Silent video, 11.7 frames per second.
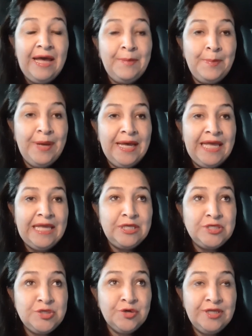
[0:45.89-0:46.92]
my
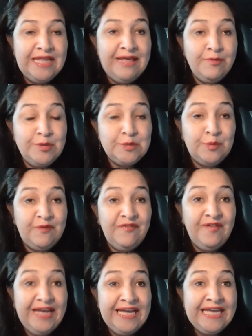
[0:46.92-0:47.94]
sugar levels were
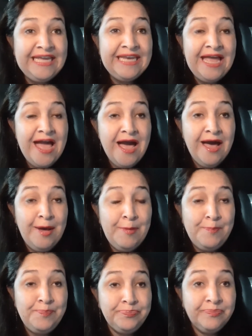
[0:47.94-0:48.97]
fine,
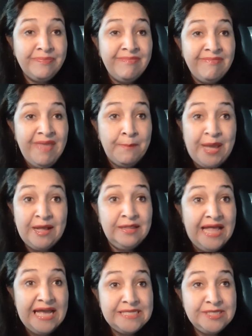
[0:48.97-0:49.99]
um, my
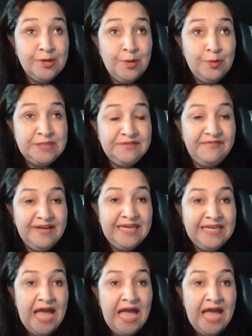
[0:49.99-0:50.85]
cholesterol was fine.